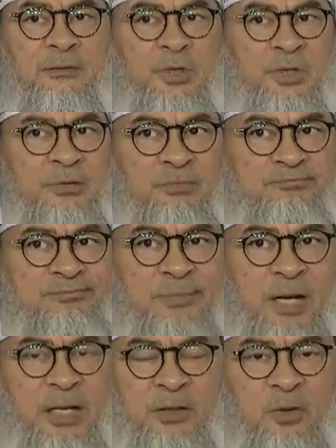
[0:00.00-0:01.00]
which
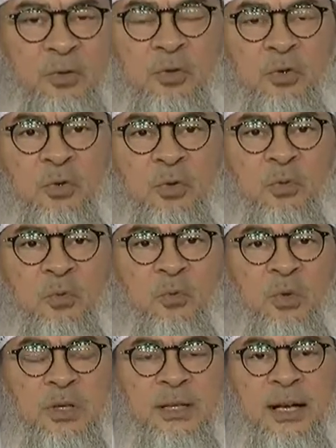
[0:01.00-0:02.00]
I don't know
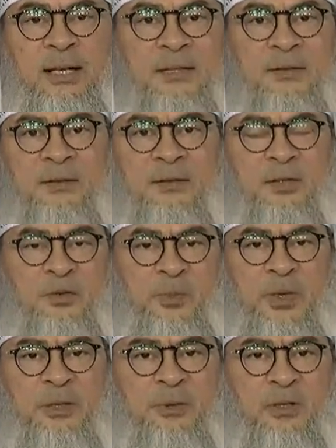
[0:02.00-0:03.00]
where that could be,